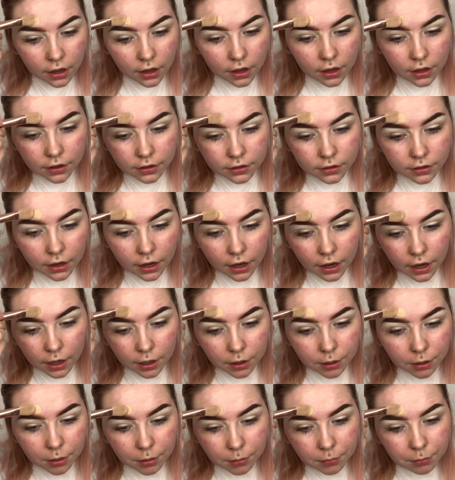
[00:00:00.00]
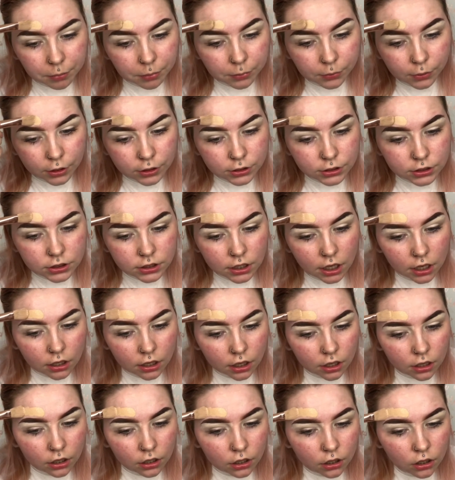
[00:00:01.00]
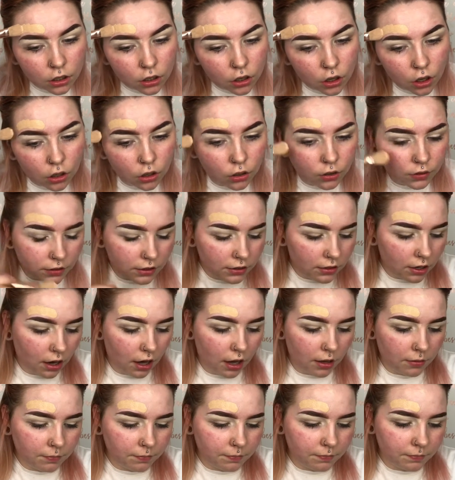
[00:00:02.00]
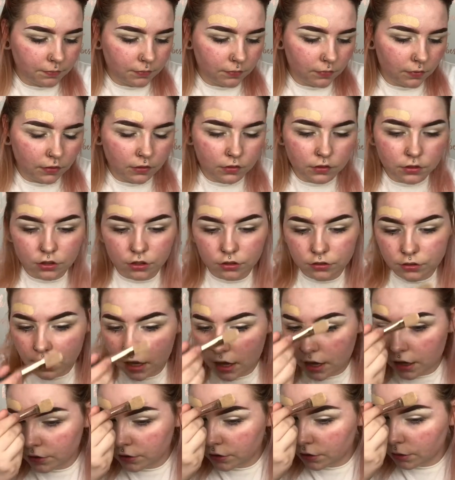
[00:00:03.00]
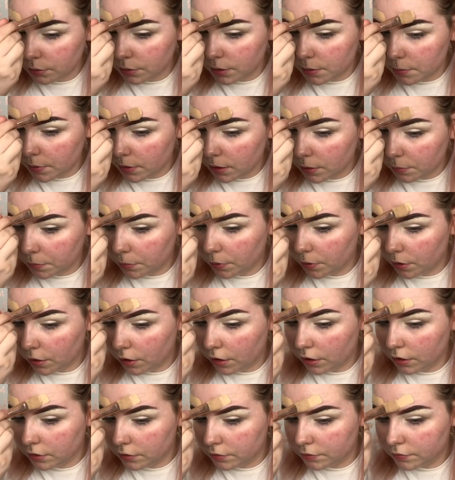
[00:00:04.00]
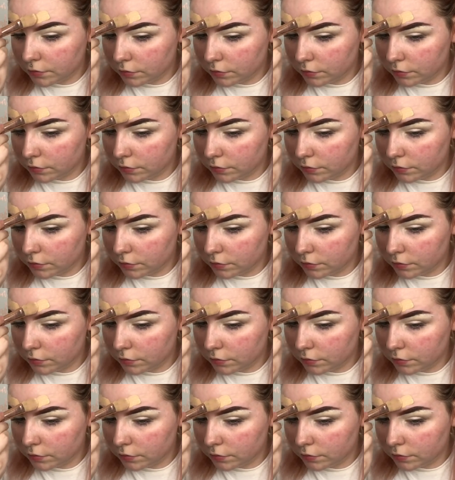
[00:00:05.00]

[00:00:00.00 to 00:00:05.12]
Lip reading: and I brush that along the top, just adding a wee bit up there.